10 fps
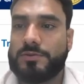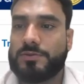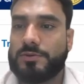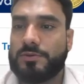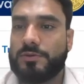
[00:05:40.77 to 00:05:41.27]

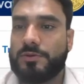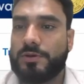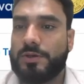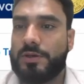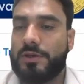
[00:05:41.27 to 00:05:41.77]
So
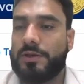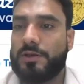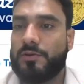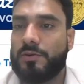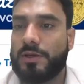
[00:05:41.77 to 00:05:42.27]
here
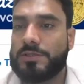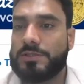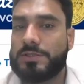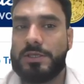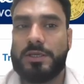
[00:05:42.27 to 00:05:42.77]
you can
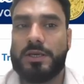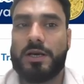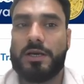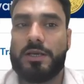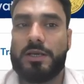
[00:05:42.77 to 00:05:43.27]
see
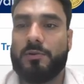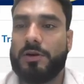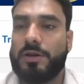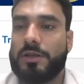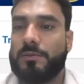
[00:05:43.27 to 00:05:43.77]
I have
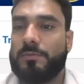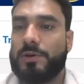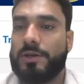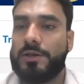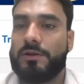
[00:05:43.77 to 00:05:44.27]
already
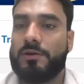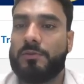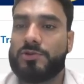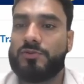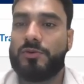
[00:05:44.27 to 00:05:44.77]
completed
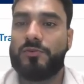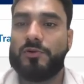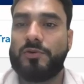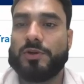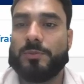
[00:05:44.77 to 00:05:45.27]
almost
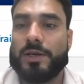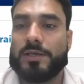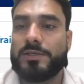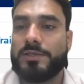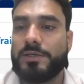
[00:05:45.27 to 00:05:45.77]
140
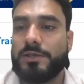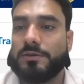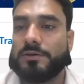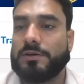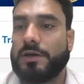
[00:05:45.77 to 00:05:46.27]
badges
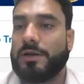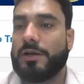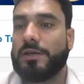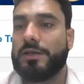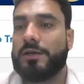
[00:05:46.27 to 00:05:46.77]
here, and
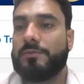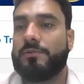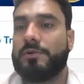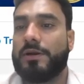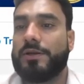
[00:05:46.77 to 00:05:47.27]
I have
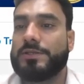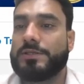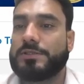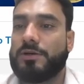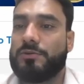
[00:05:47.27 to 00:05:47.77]

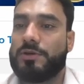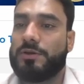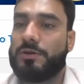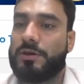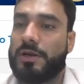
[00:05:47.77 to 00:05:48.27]

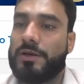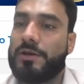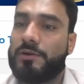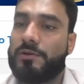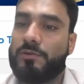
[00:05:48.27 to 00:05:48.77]

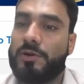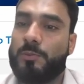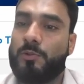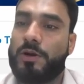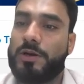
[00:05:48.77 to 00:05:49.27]

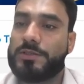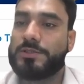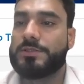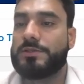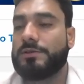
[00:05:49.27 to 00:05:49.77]
96,912
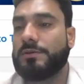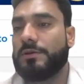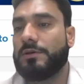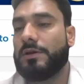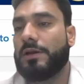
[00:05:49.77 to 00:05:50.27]
points,
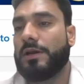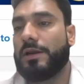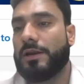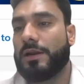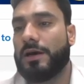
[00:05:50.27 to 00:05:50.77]

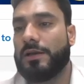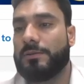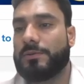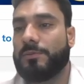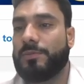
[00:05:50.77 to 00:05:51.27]
and I
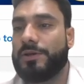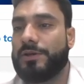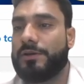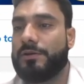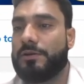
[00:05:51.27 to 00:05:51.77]
have
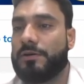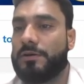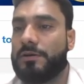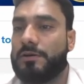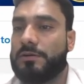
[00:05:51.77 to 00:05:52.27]
completed
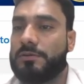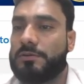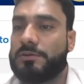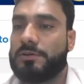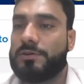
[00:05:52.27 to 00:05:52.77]

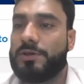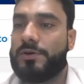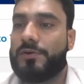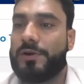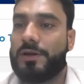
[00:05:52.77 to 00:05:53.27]

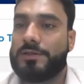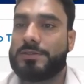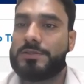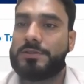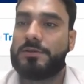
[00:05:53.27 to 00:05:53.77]
13
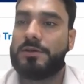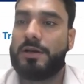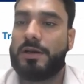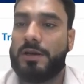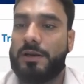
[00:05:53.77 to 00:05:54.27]
trials,
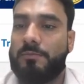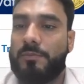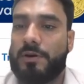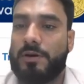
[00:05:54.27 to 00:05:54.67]
and